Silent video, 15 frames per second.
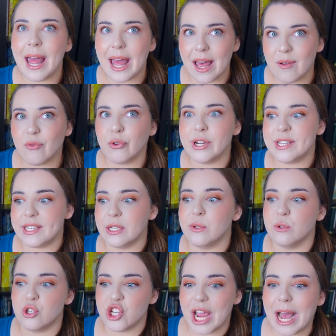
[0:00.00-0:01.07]
every
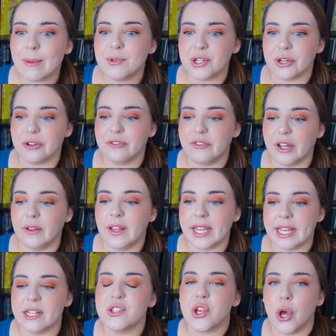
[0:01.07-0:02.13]
single chapter felt
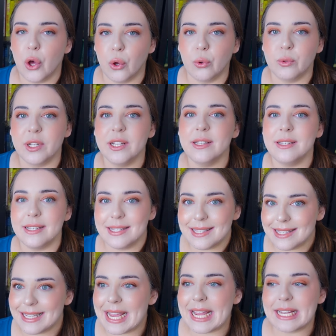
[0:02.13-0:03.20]
like its own
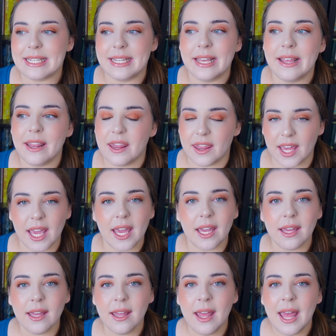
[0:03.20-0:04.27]
distinct
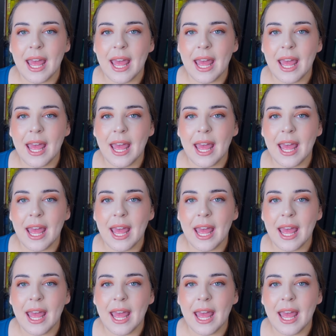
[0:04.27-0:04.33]
thing.